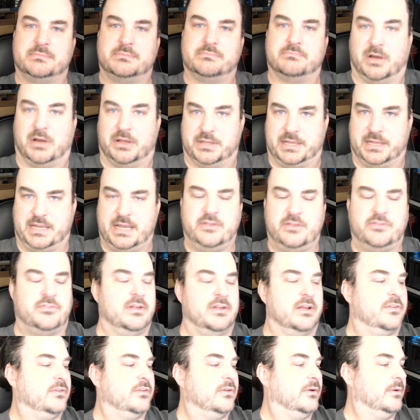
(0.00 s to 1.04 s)
on the couch
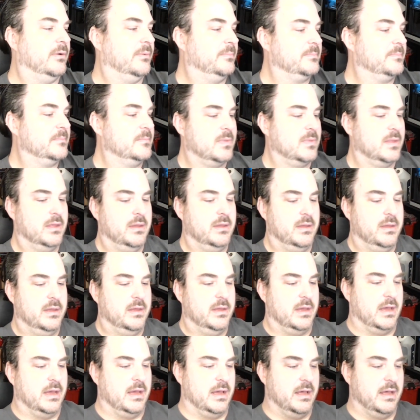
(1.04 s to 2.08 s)
next to her.
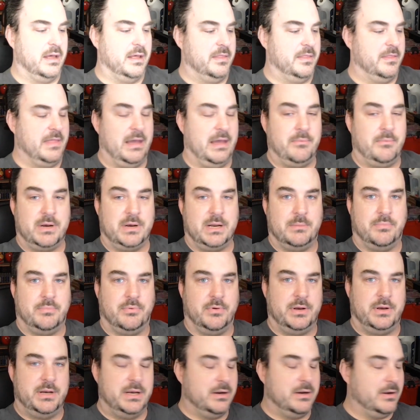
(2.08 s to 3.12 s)
That one I
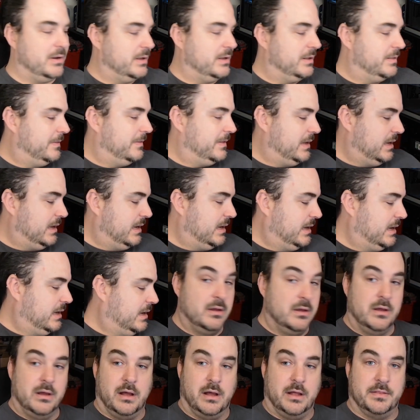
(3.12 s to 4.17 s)
printed on the
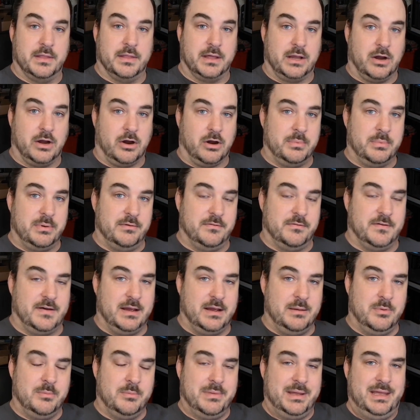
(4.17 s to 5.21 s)
carbon
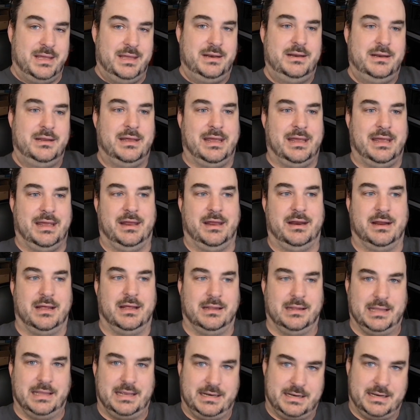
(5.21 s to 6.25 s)
fiber bed, and I
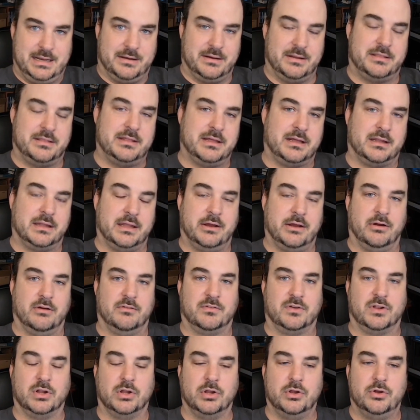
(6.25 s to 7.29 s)
laid down a thick layer
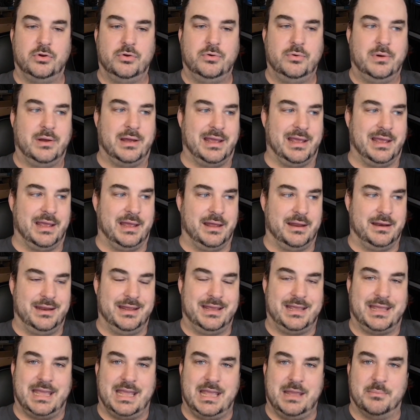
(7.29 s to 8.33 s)
of glue, and
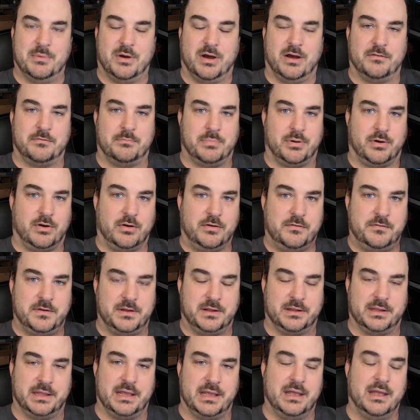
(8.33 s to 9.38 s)
it came off
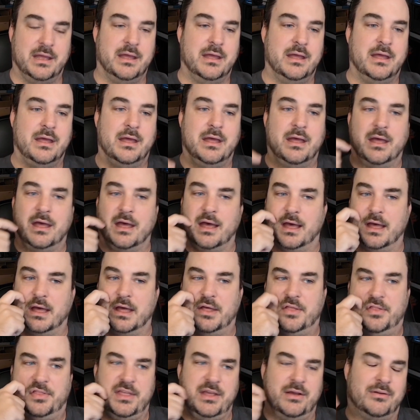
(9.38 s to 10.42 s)
perfectly.
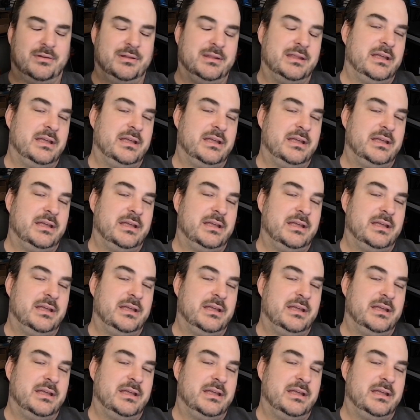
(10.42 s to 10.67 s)
The only